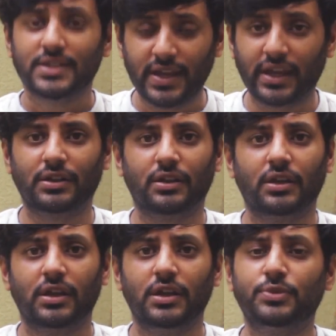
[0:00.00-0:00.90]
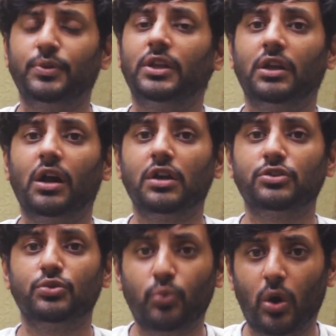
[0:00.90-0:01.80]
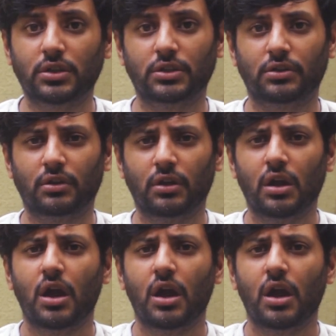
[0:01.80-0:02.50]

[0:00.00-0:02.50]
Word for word: Second is with regards to water.